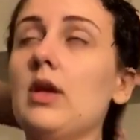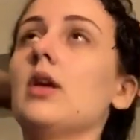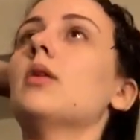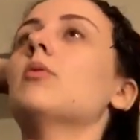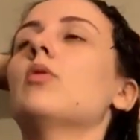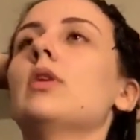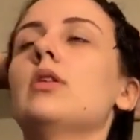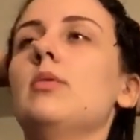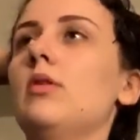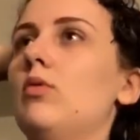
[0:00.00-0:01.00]
I am going to
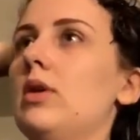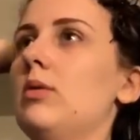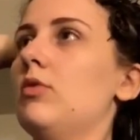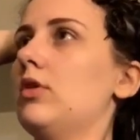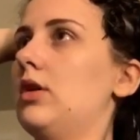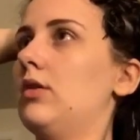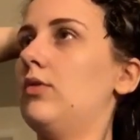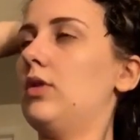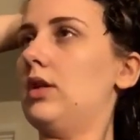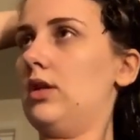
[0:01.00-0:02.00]
be way more
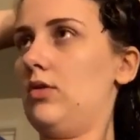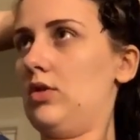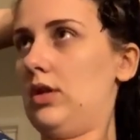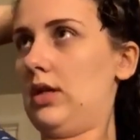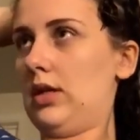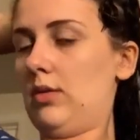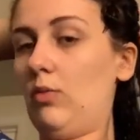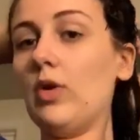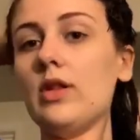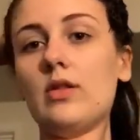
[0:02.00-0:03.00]
careful than I usually am
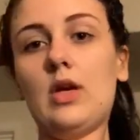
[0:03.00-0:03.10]
with.